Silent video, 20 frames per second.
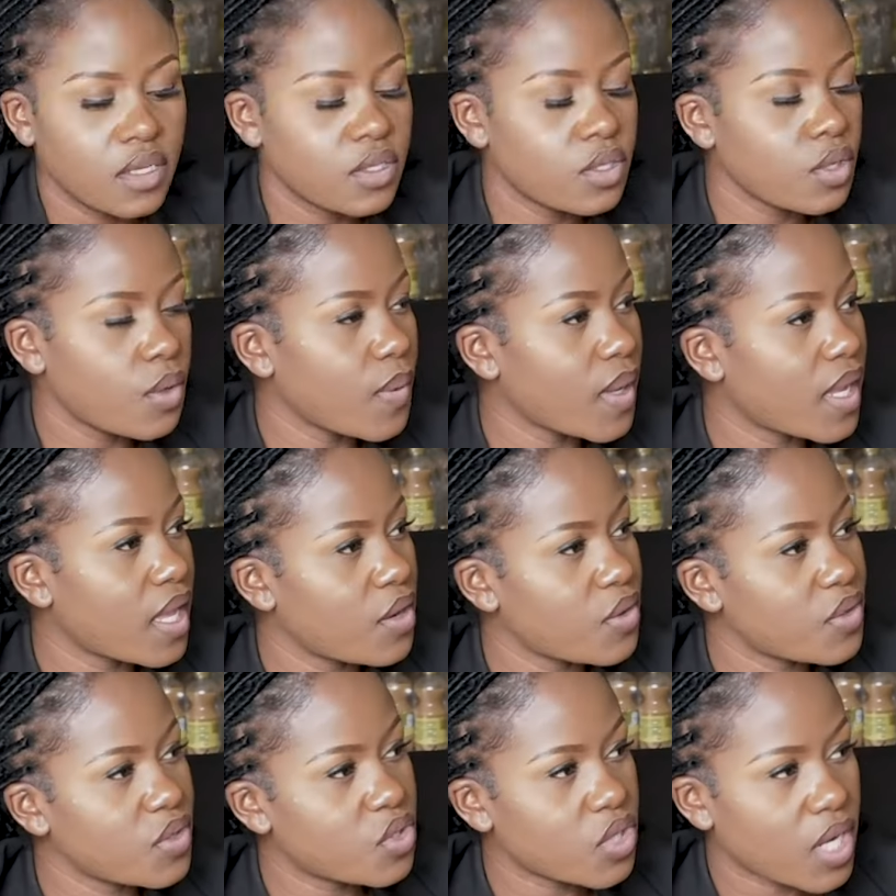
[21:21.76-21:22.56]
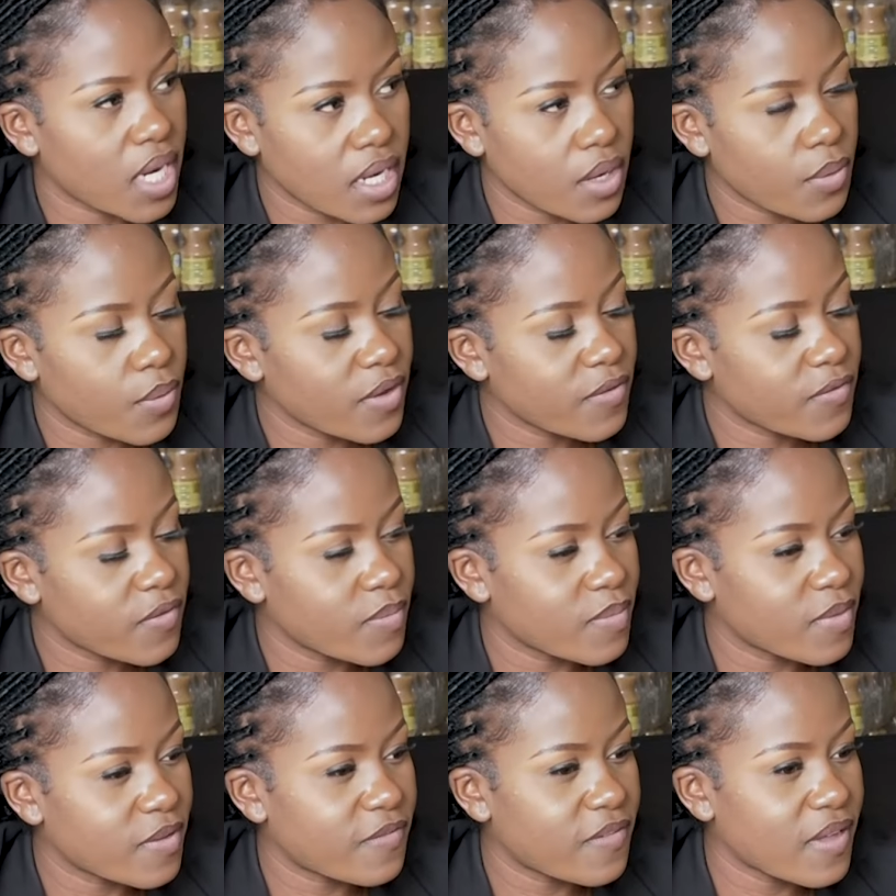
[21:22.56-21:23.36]
So we cannot run away
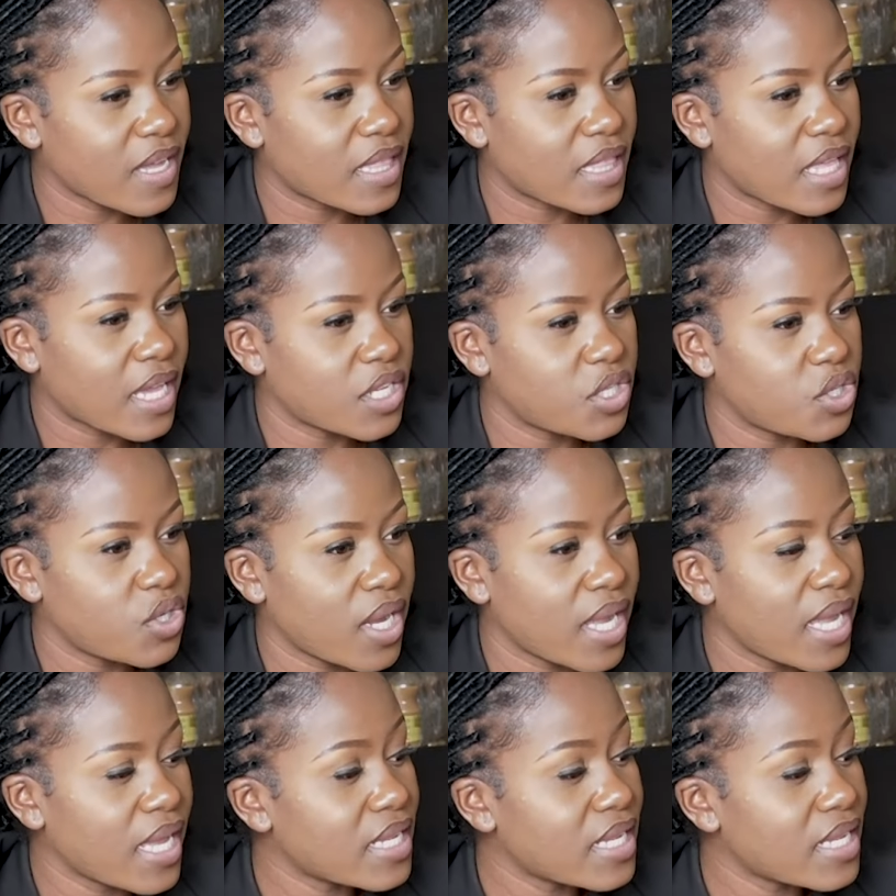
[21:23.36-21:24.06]
from the fact that you are